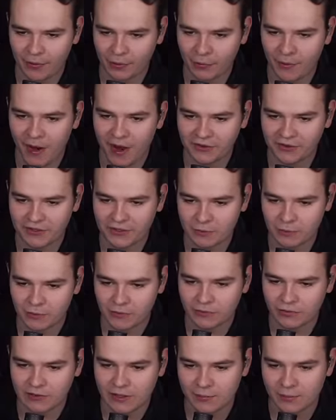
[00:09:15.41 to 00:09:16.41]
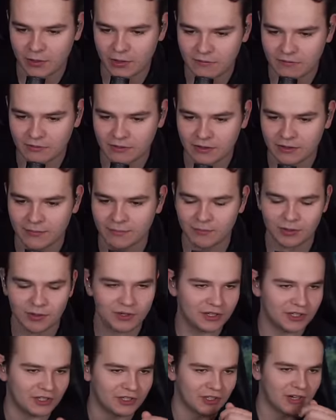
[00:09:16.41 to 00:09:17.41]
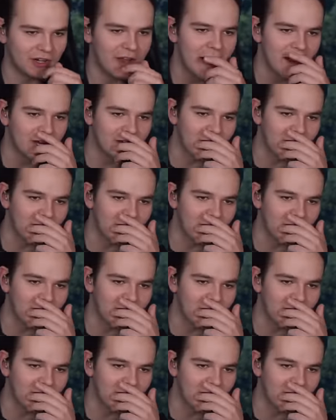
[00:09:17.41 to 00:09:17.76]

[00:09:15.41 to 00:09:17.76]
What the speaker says: Otherwise, it will flip over, I'm pretty sure.